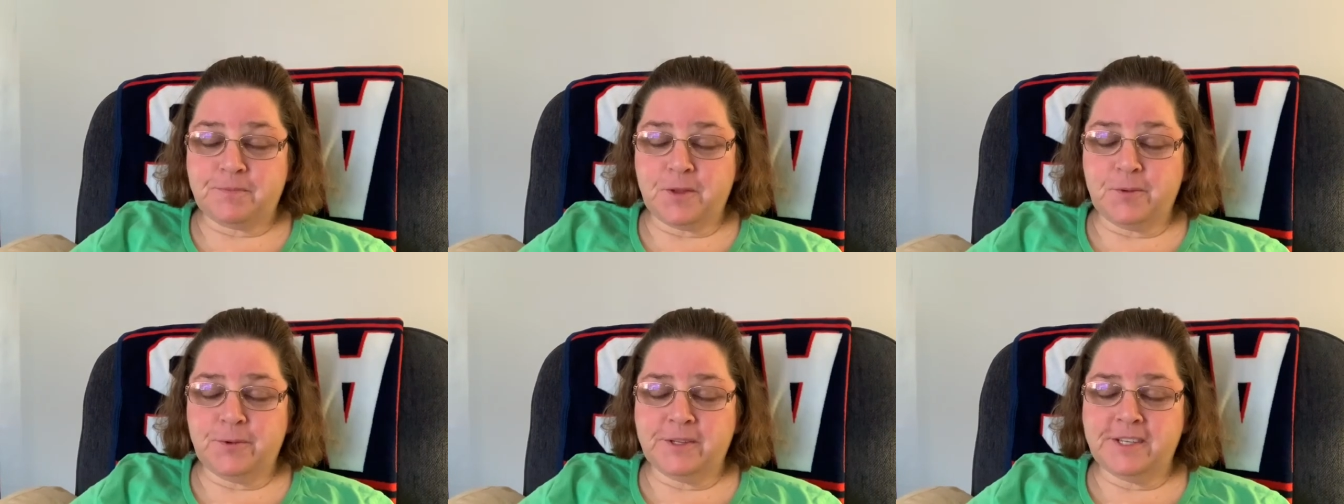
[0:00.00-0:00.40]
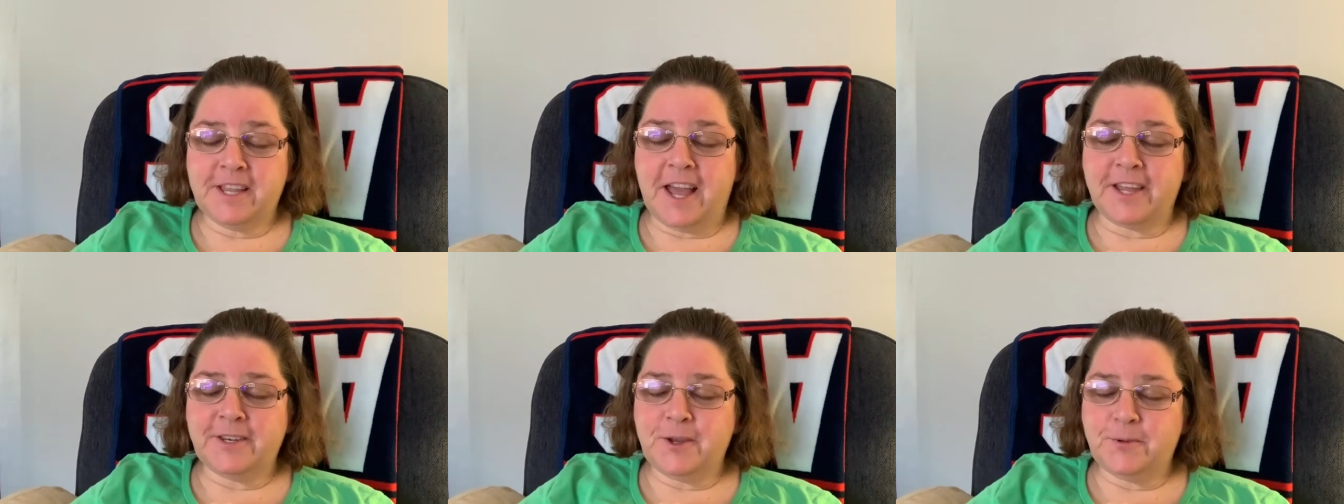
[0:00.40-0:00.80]
which
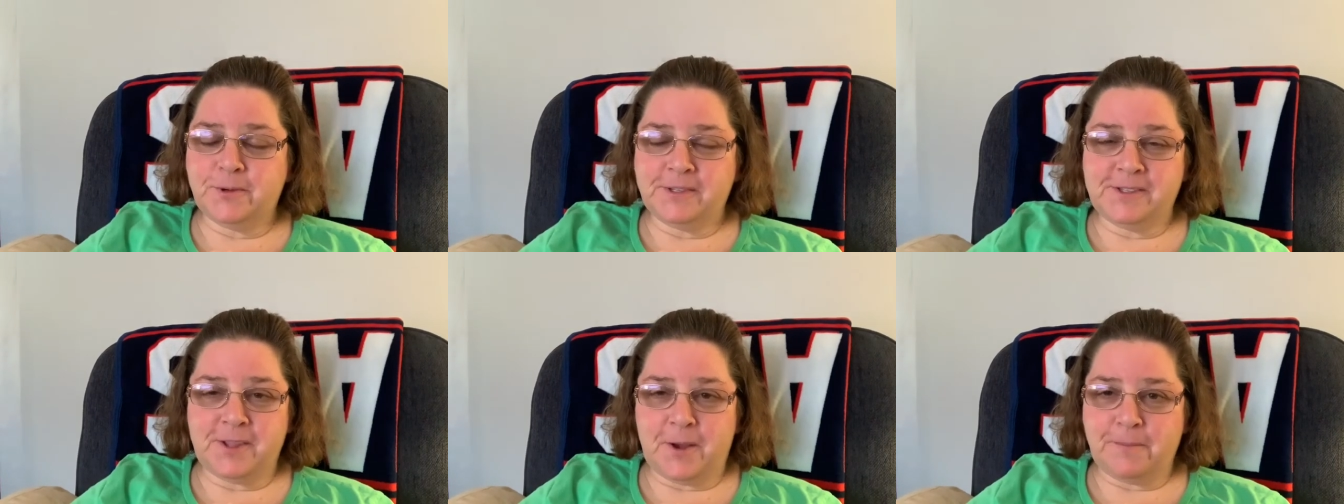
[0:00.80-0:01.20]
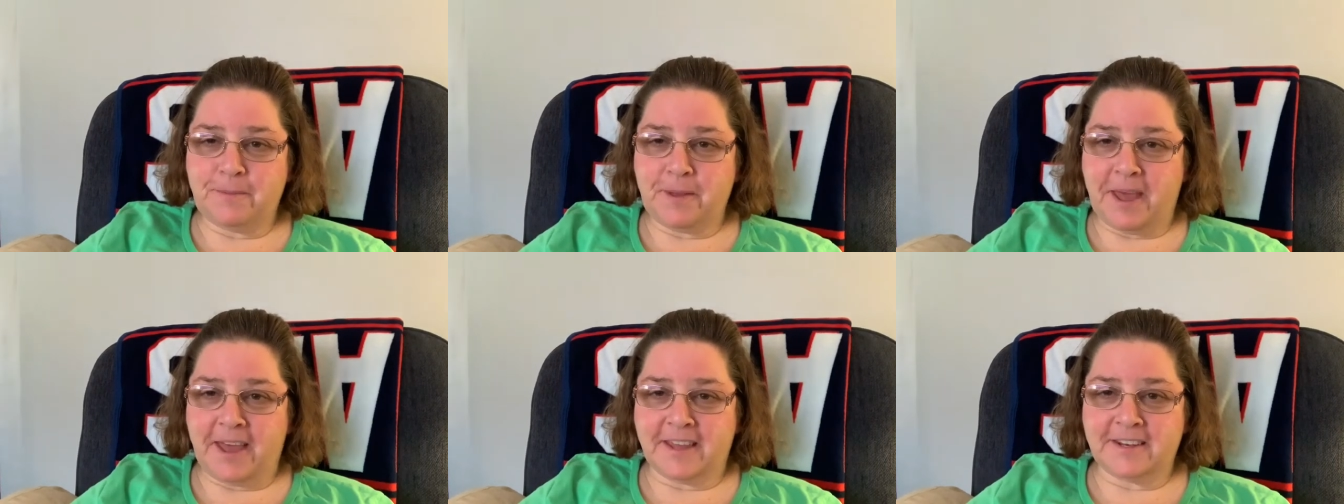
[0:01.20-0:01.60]
I know is not
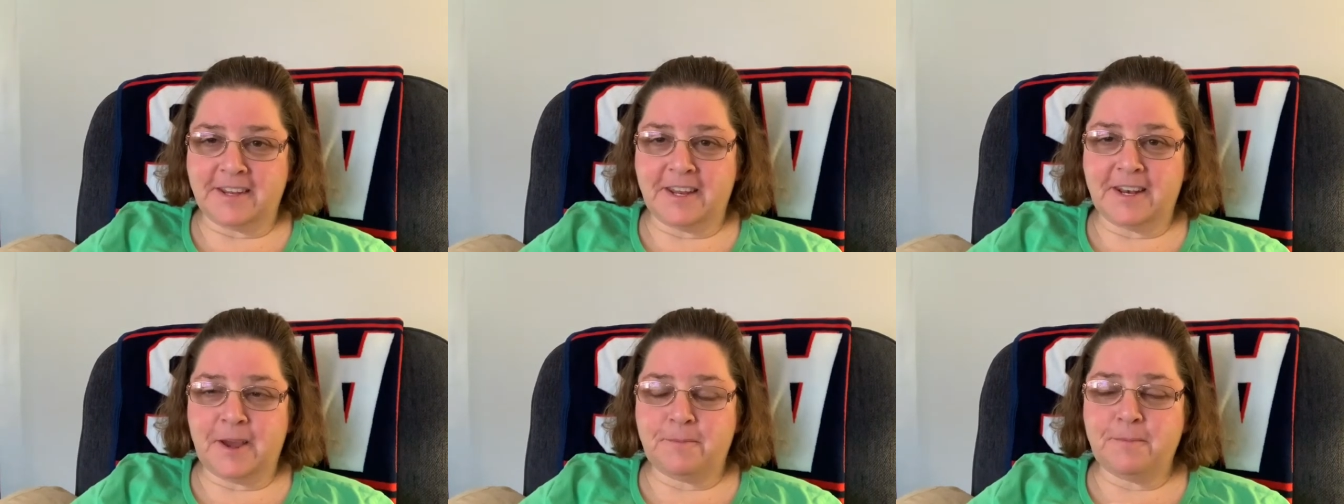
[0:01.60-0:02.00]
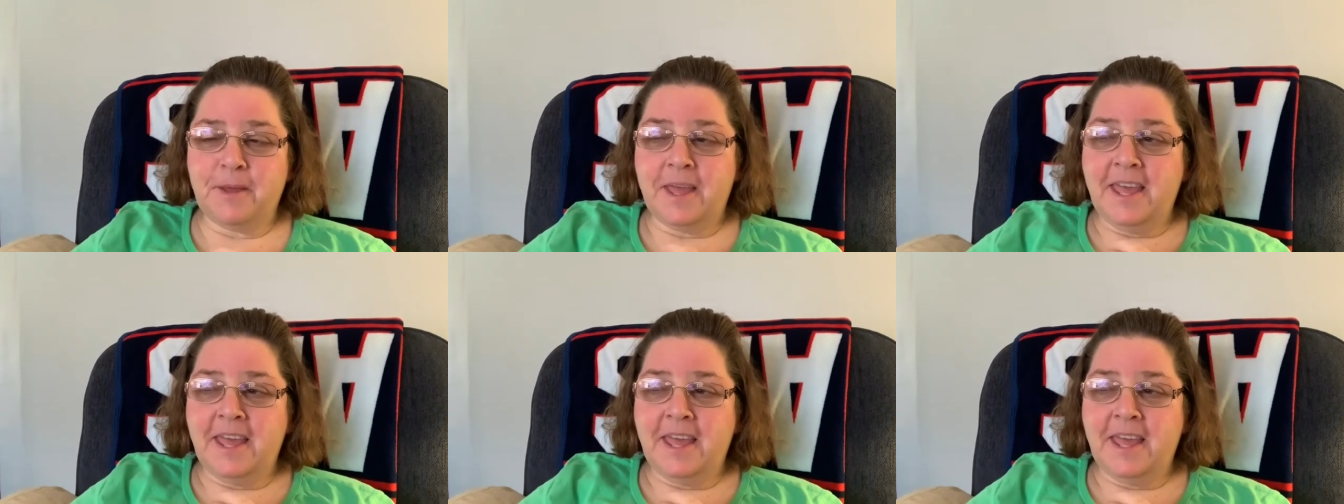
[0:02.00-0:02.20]
bad. And I'm,